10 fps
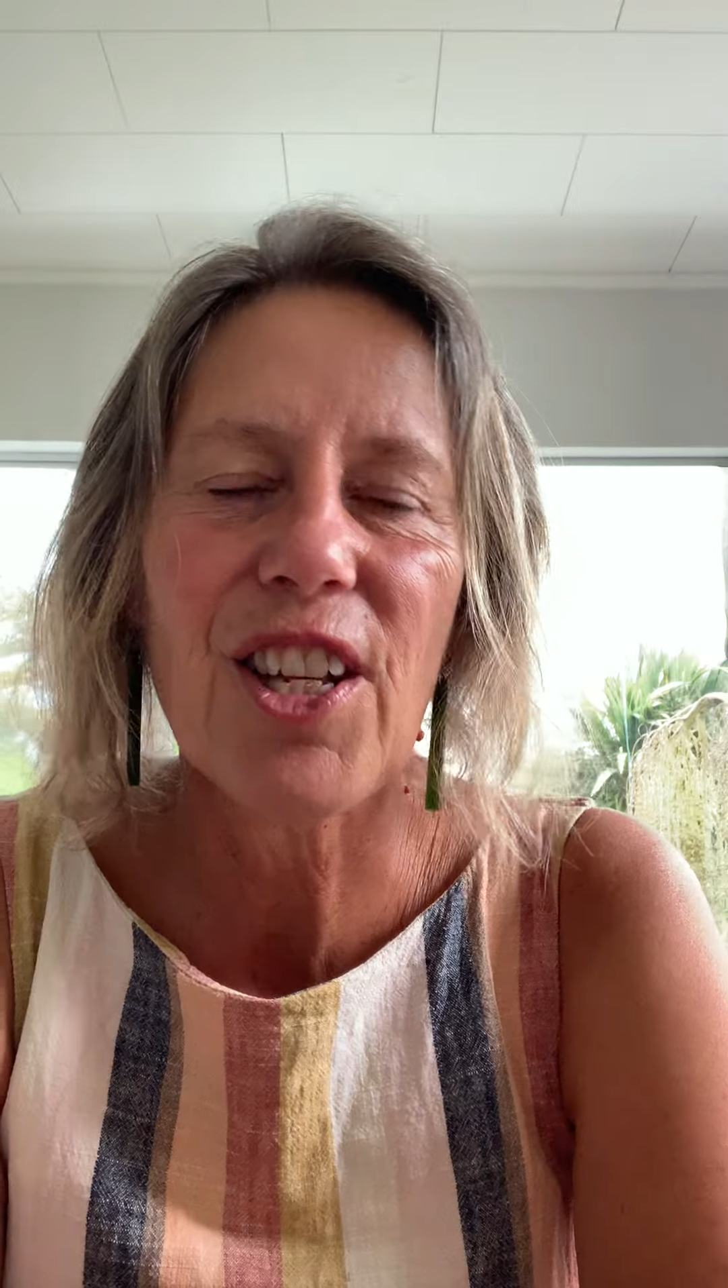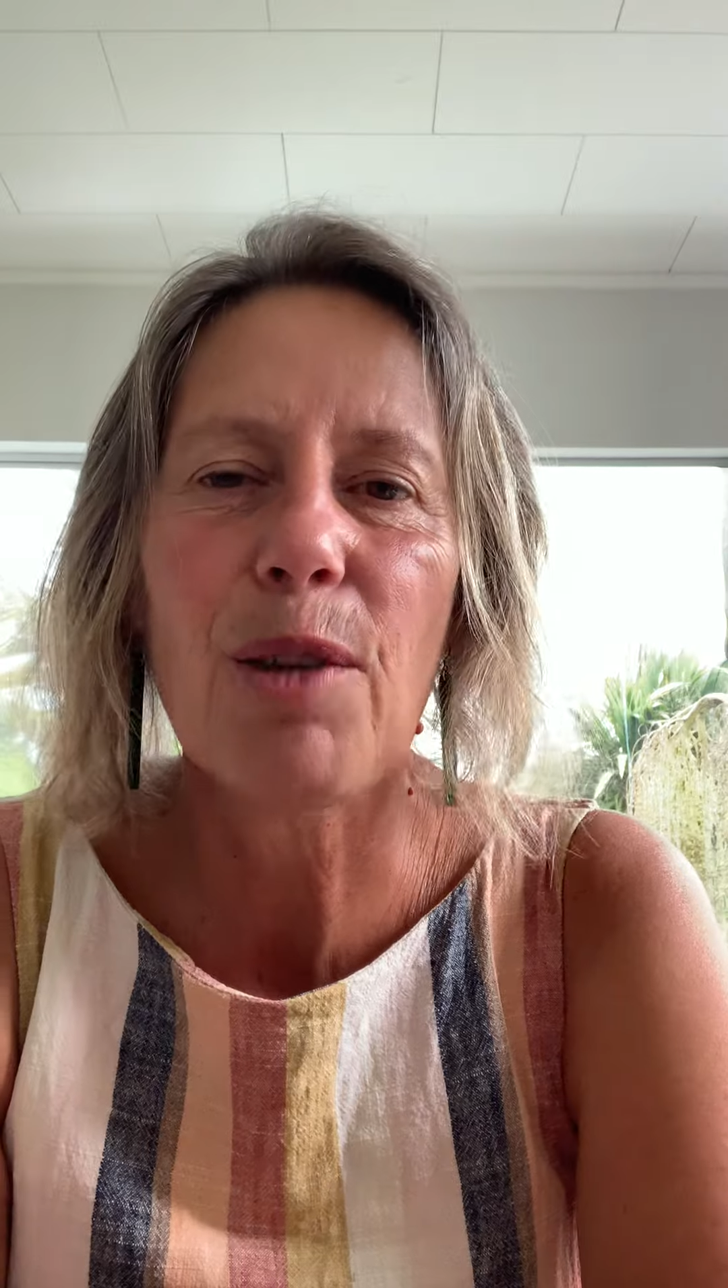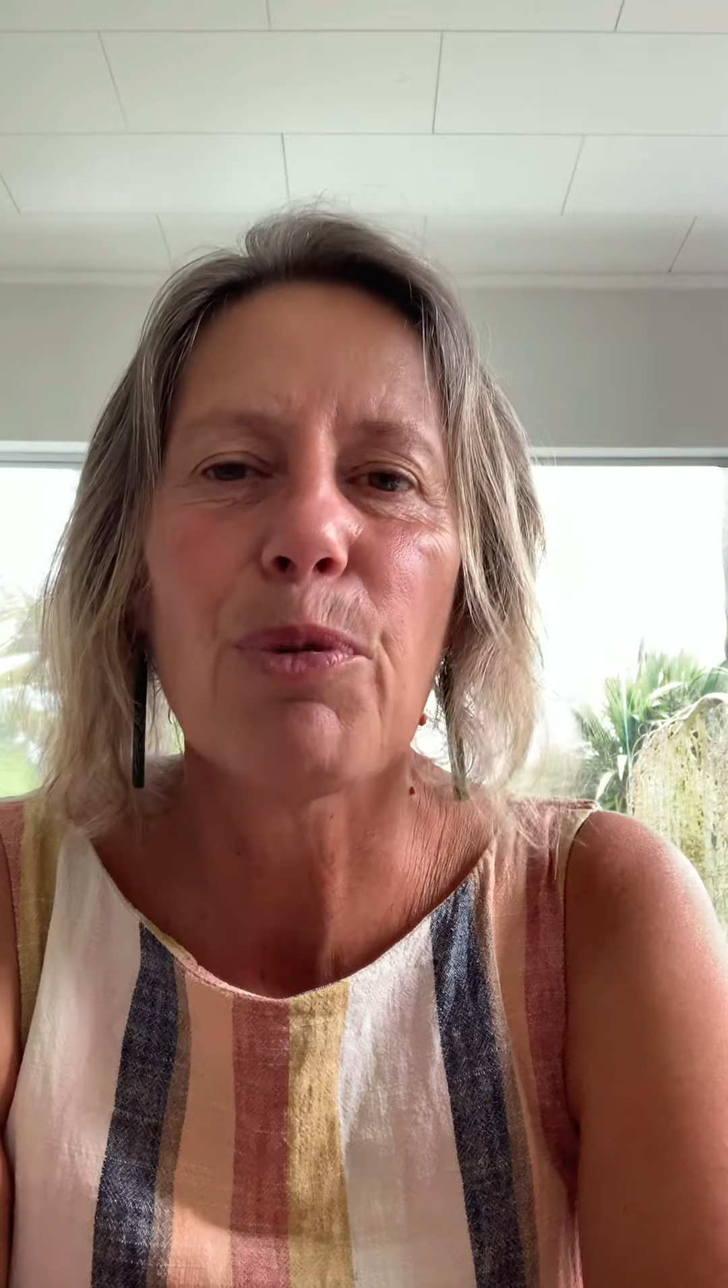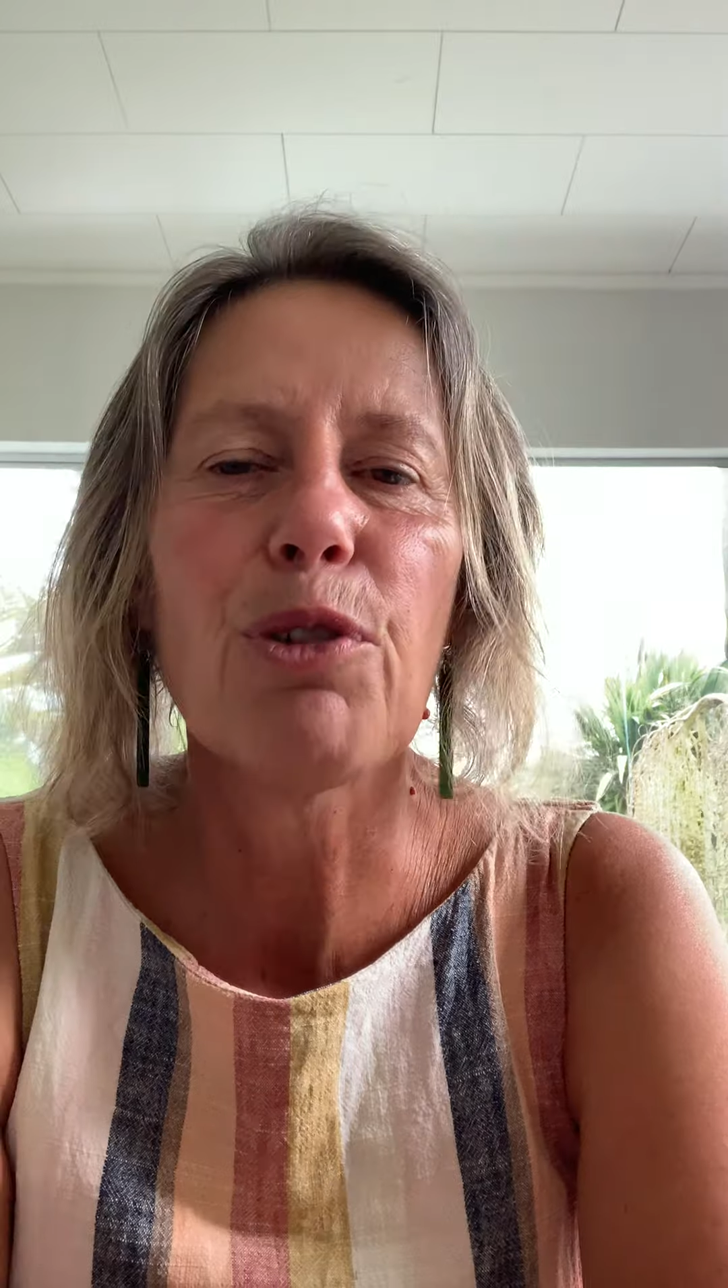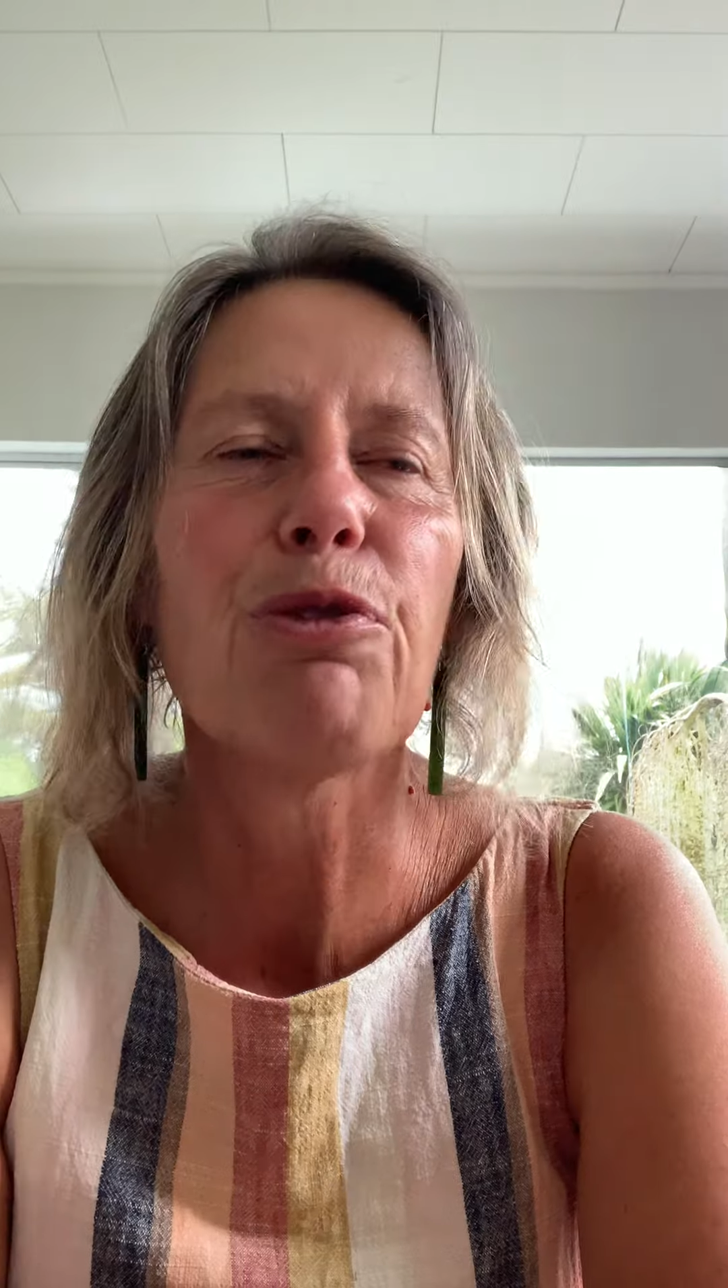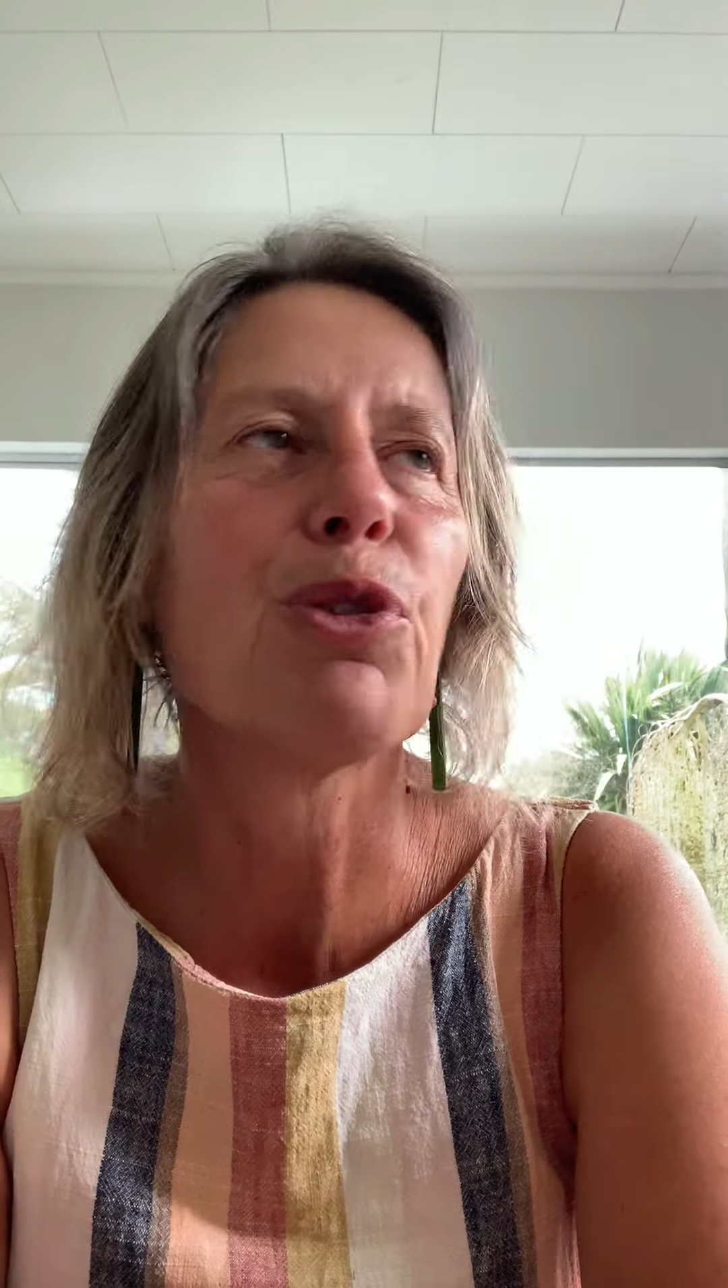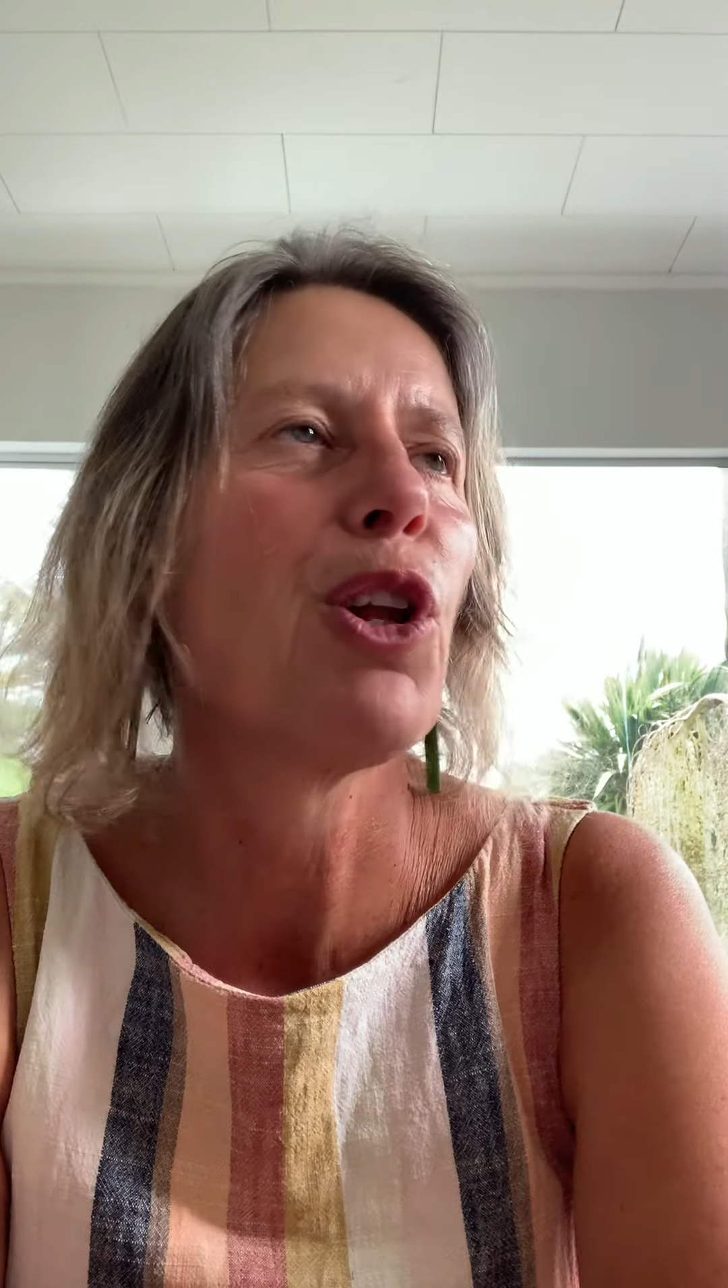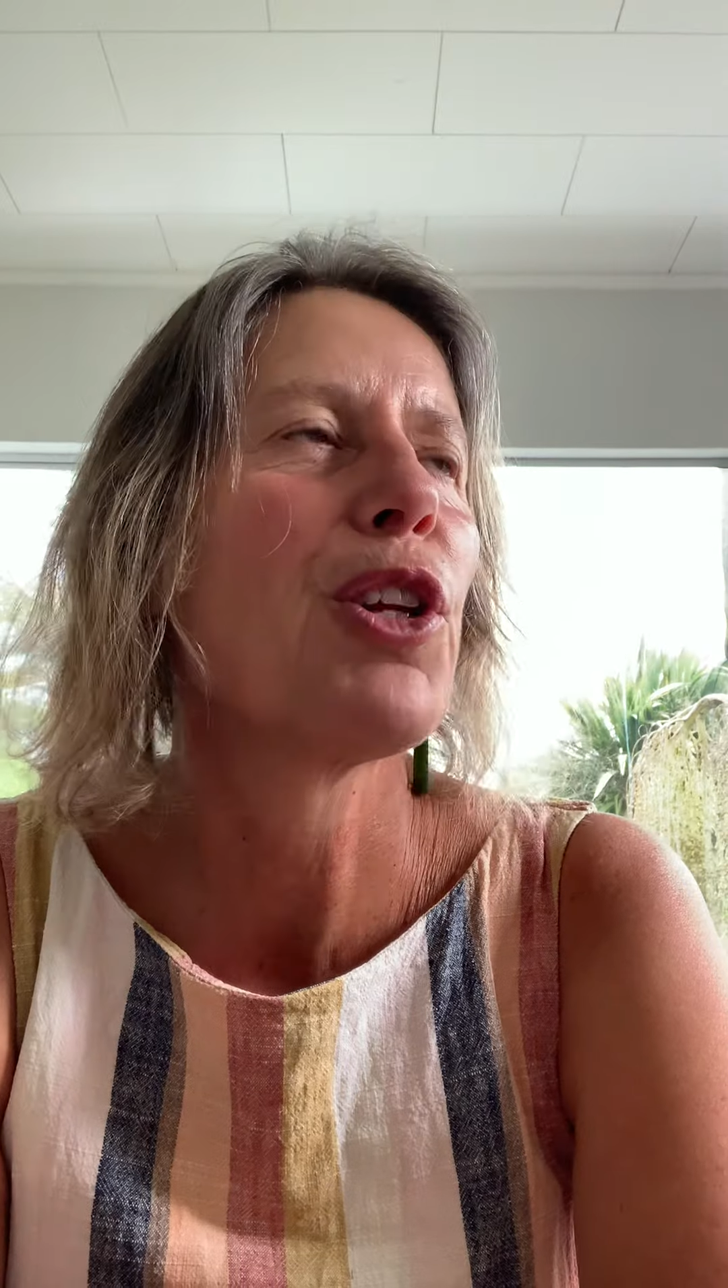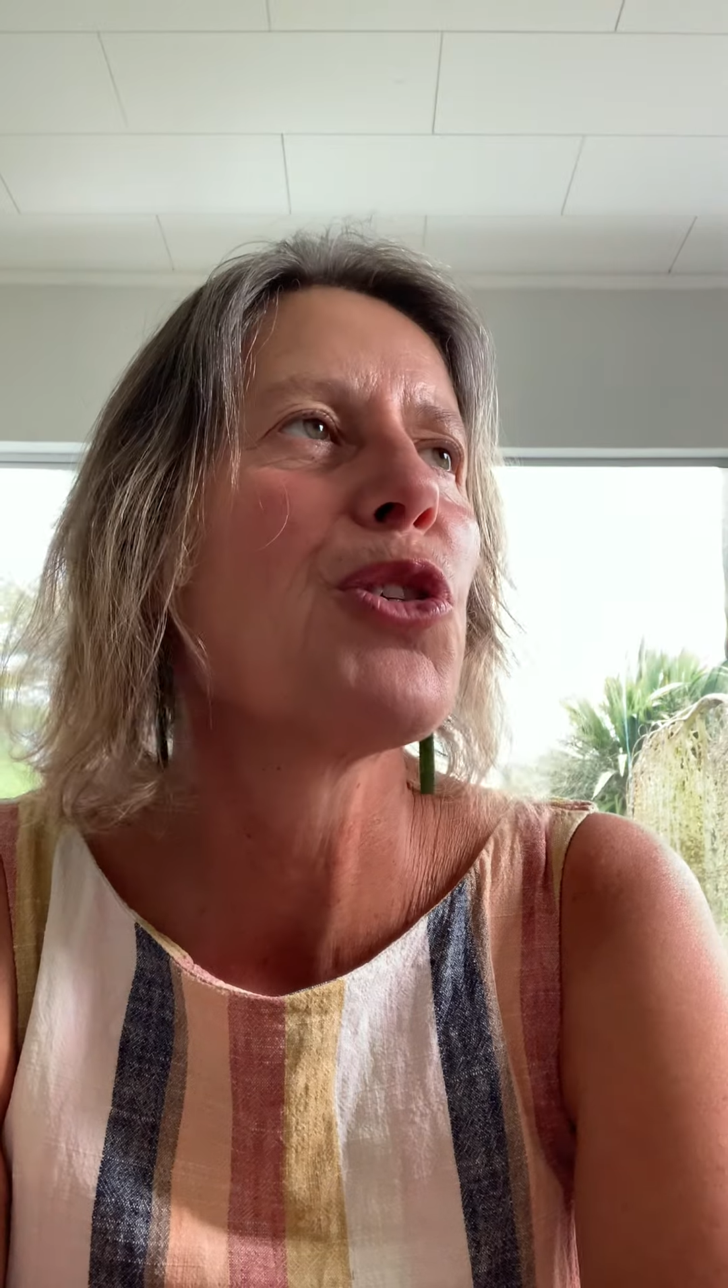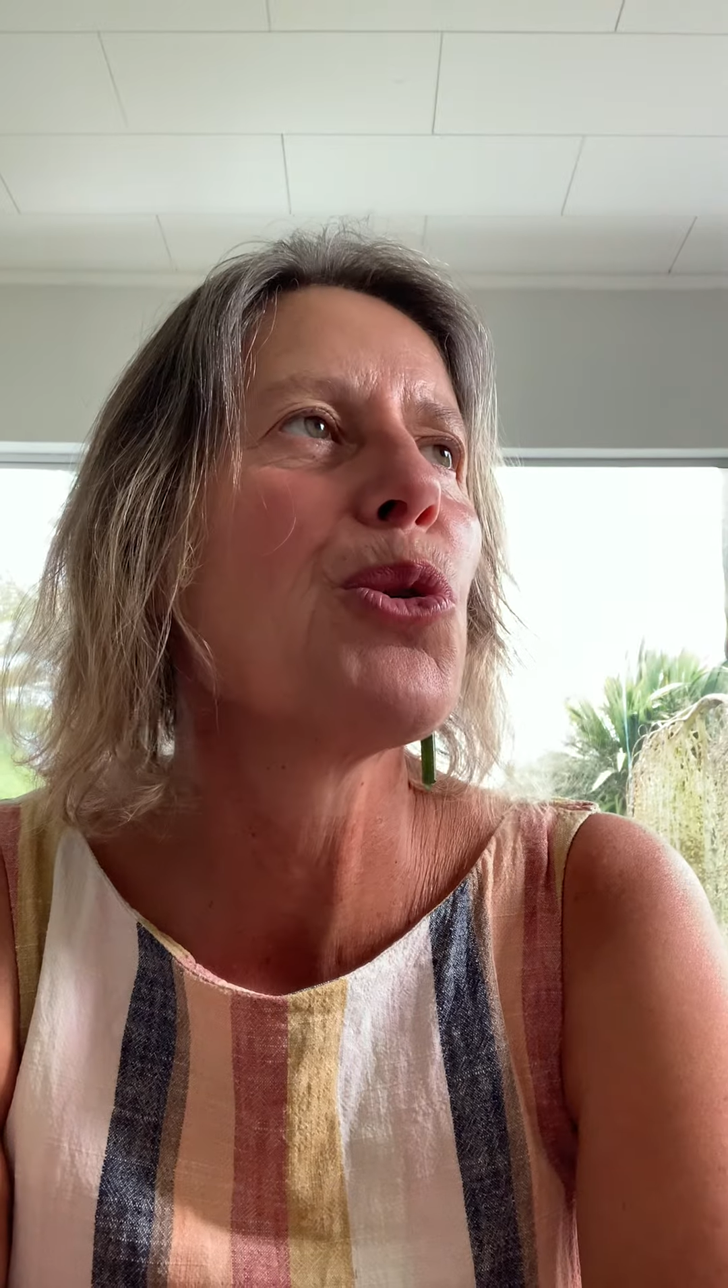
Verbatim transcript: that beautiful knowledge,